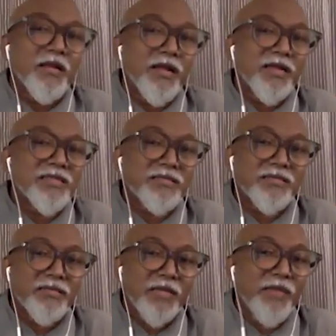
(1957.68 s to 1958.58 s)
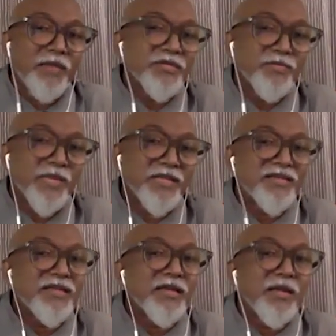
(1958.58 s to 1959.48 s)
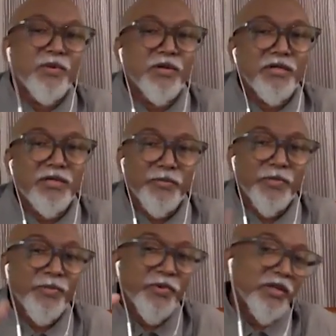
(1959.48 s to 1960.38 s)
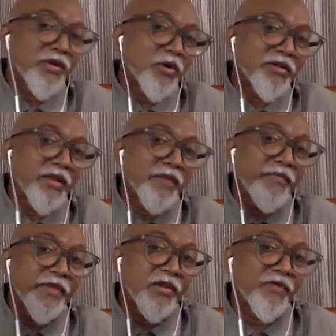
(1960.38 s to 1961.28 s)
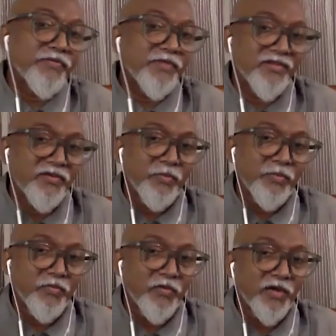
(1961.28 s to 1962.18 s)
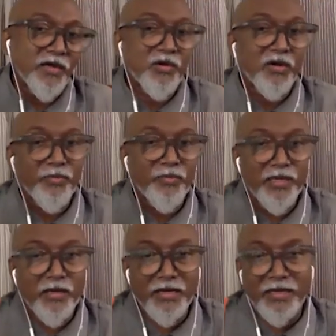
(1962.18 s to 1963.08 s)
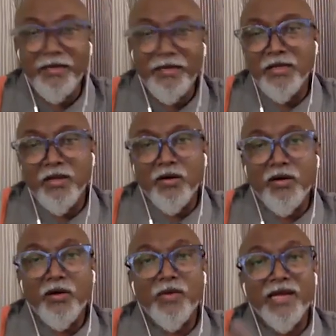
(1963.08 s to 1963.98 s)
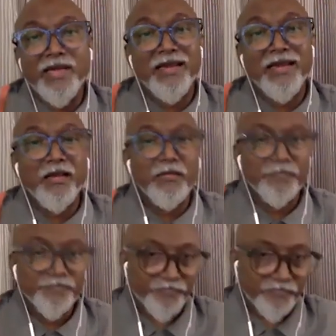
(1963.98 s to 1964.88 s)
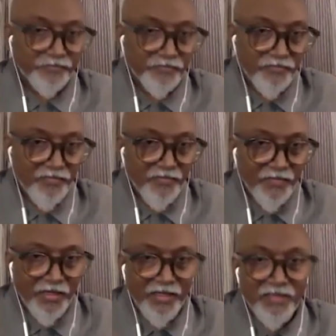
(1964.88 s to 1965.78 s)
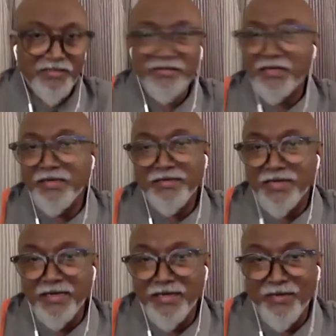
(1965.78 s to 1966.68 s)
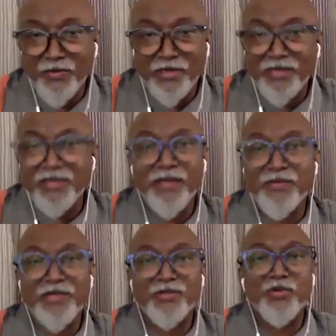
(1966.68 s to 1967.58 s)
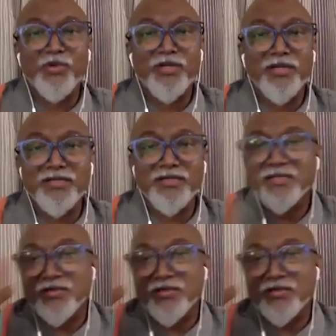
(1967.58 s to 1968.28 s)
as i was mentioning about it people were not aware of this word called biennale or biennial it is an italian word every 2 years it